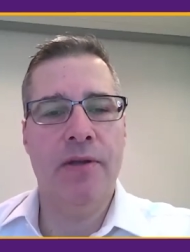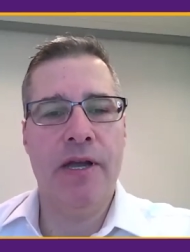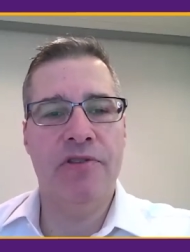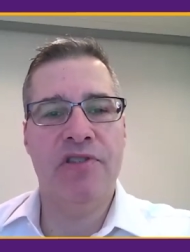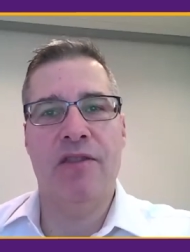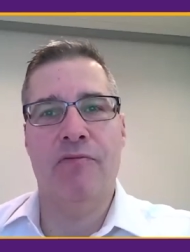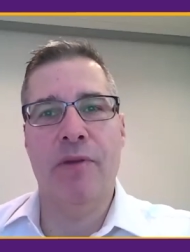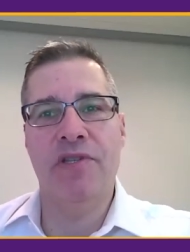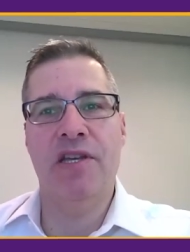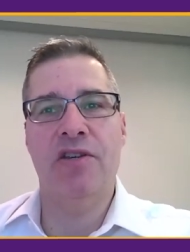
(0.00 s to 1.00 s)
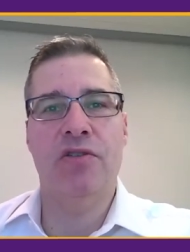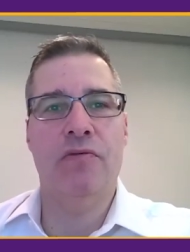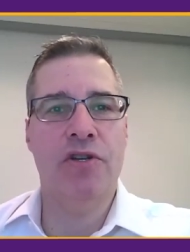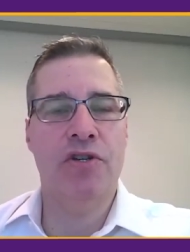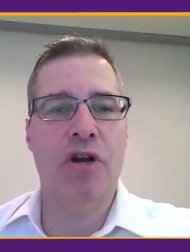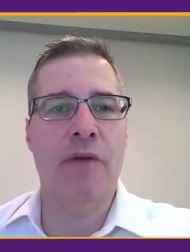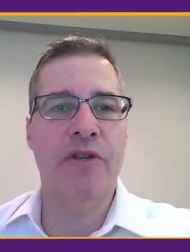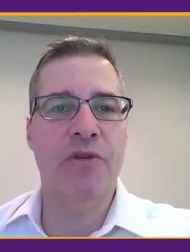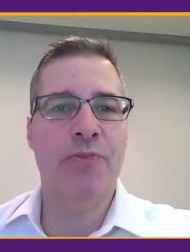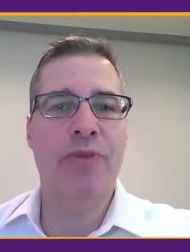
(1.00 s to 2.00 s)
I would say the reputation of the Russian
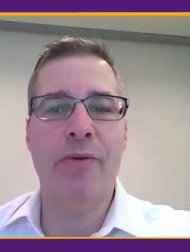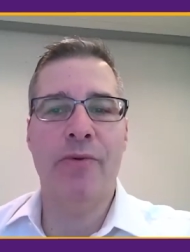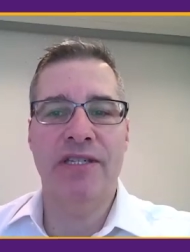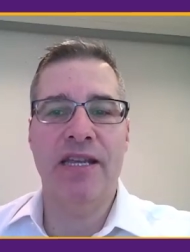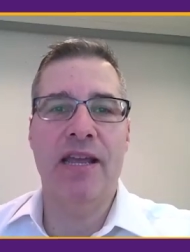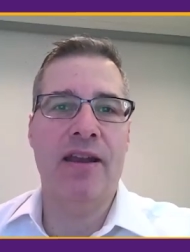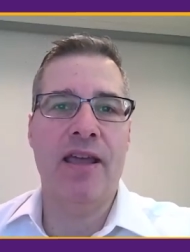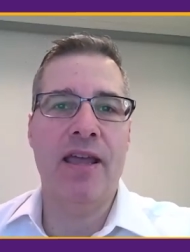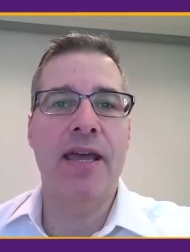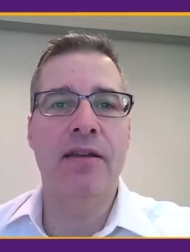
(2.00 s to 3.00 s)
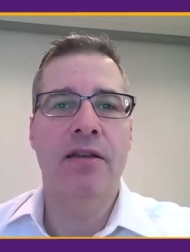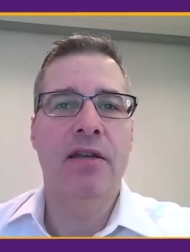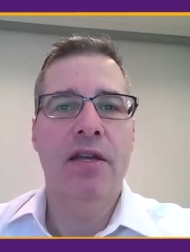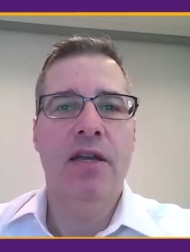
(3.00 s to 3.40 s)
army is probably taken a hit.